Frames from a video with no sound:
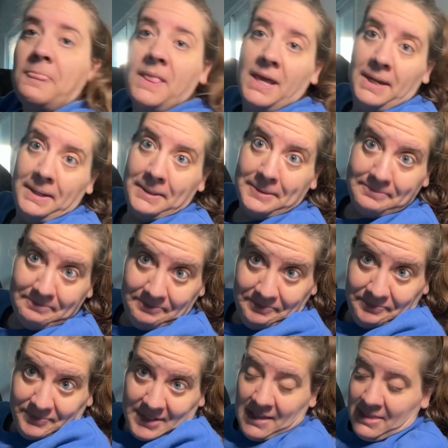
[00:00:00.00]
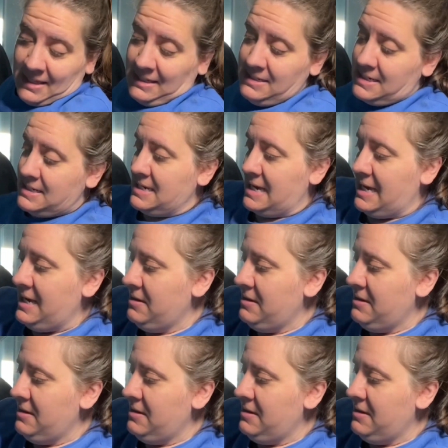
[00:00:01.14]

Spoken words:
Anyhow, I think today